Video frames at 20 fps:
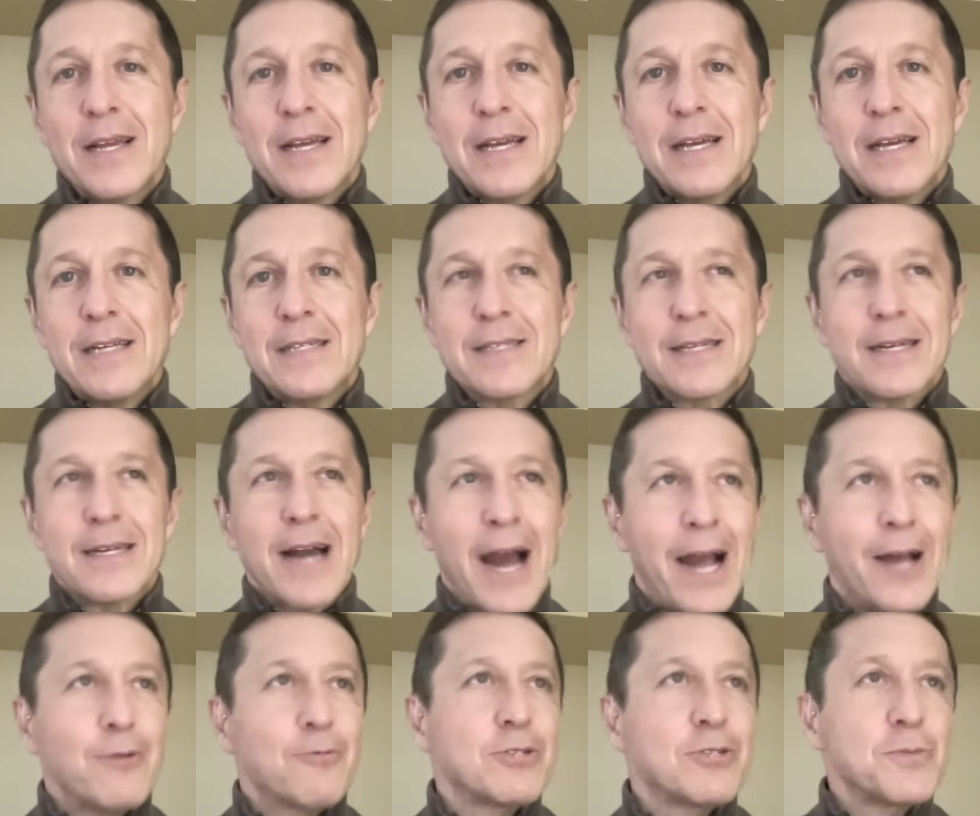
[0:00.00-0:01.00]
He's a
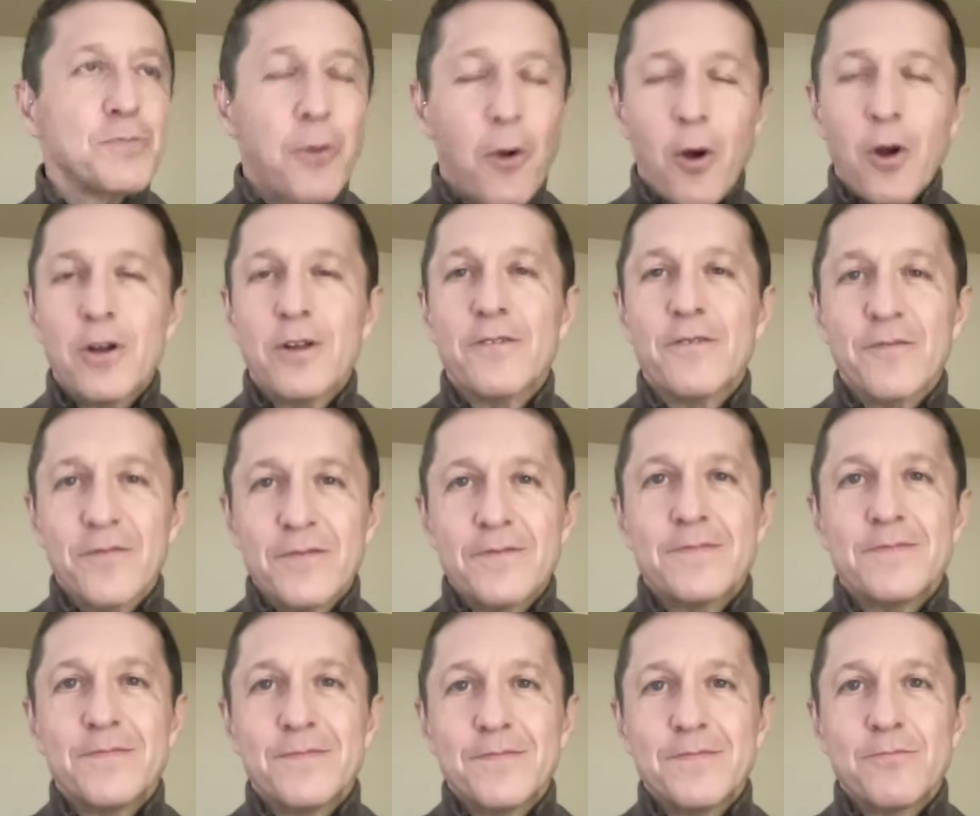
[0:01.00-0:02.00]
guy who was part of
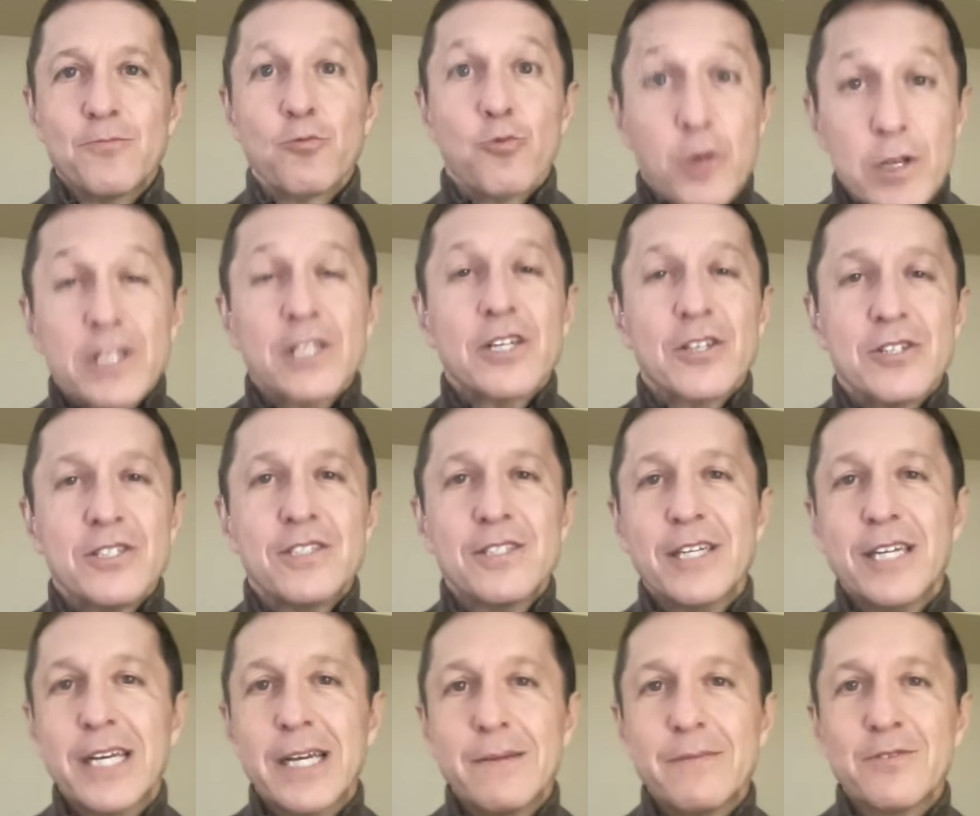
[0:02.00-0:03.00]
really good
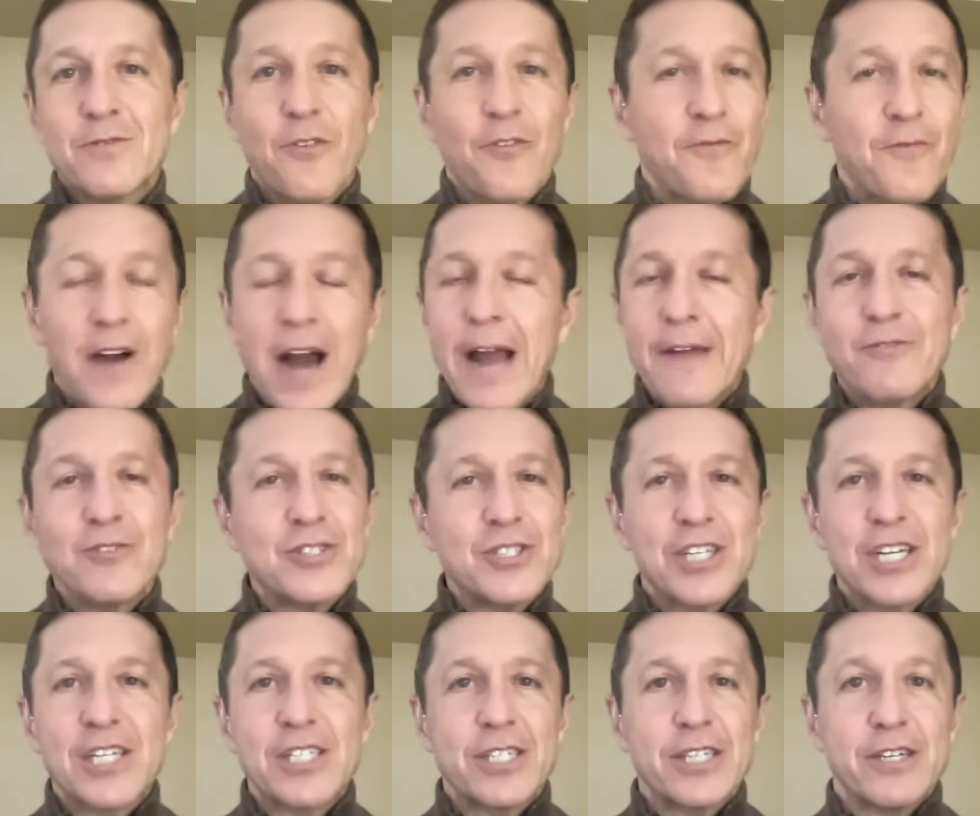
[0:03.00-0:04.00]
teams for 5 or
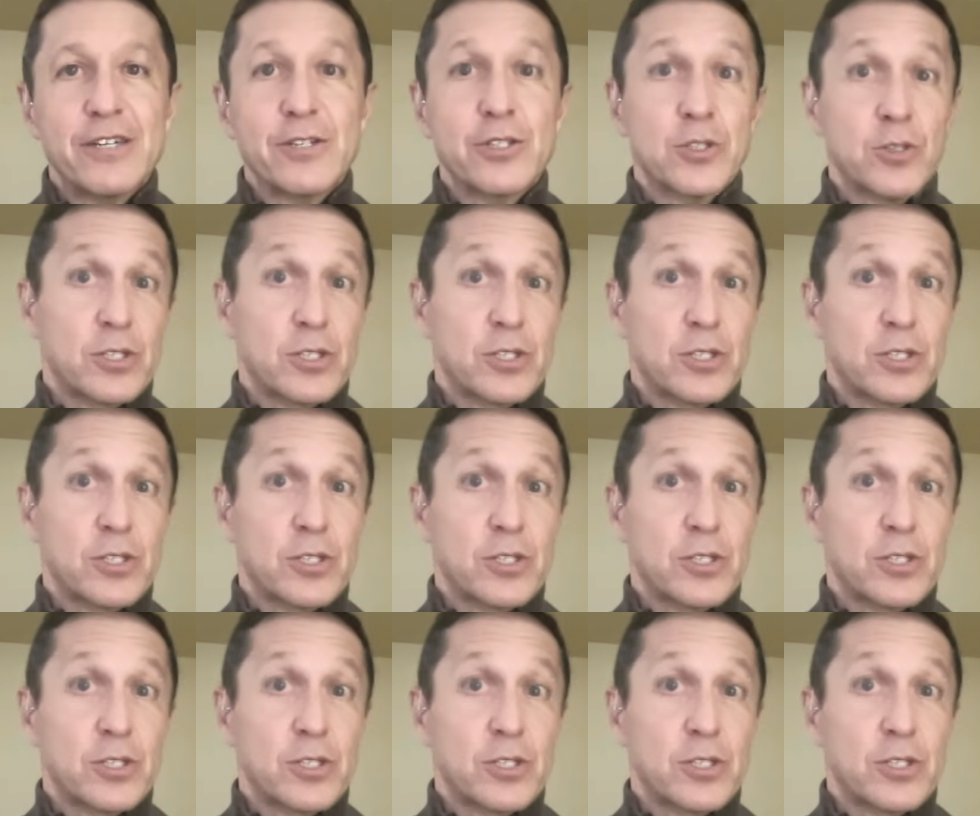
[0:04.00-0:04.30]
6 years,